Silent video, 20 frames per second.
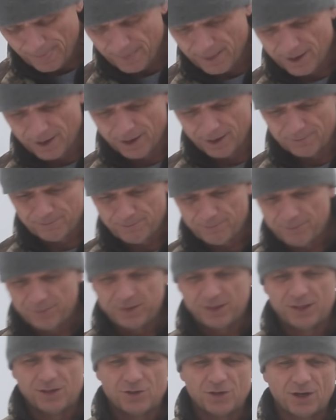And
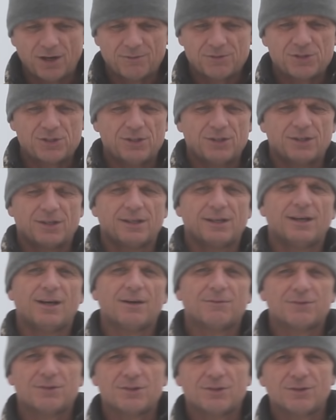you're going to
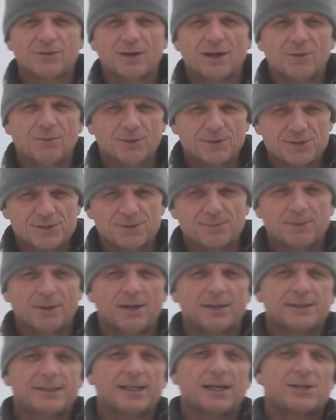have to do that once the
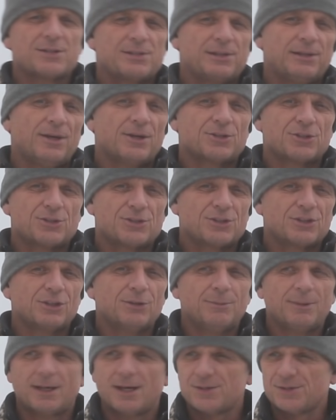podcast launches
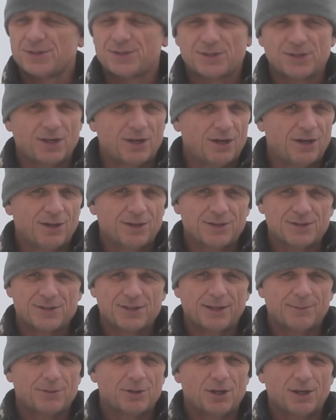too, because it's all the
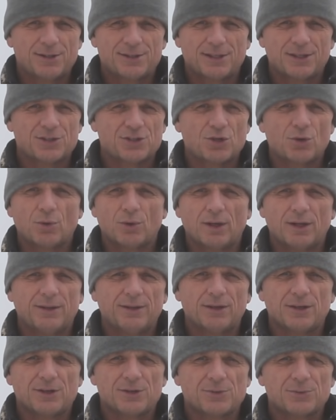same content's going
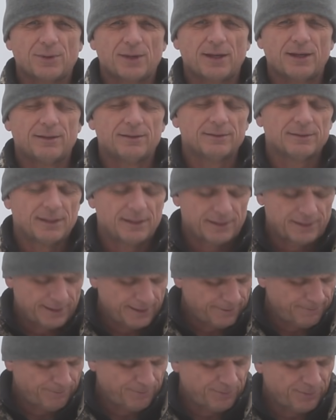on there as well. All
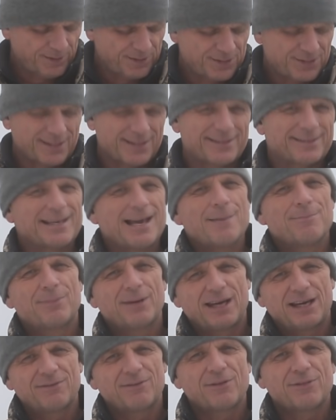right, it's not that
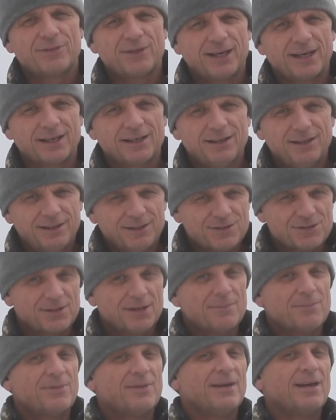bad of a thing. It's
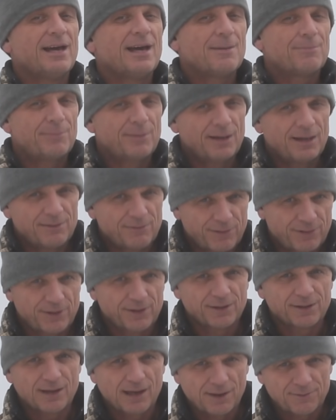not that bad of a
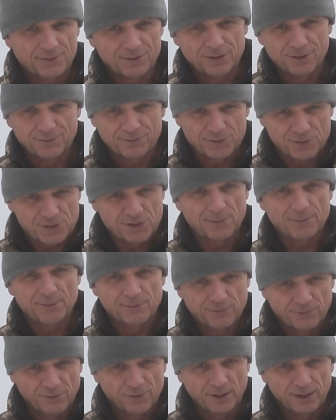thing to have to do for
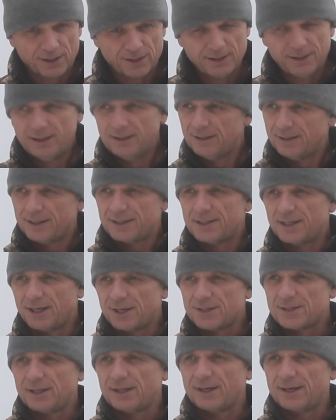something free that
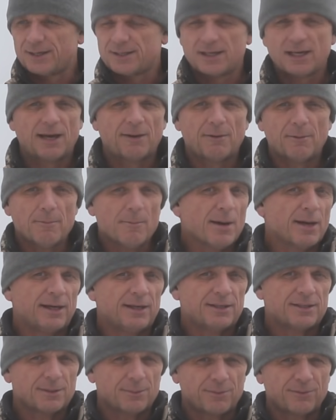takes a lot of time and
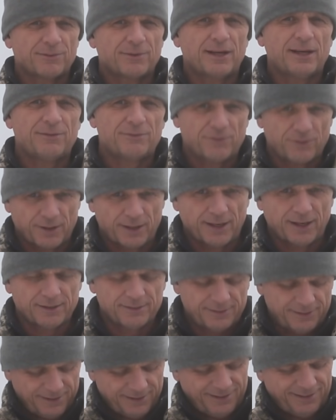money to provide for you.
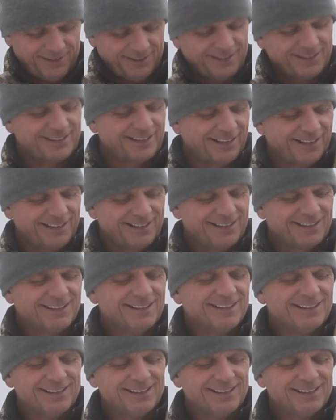Okay.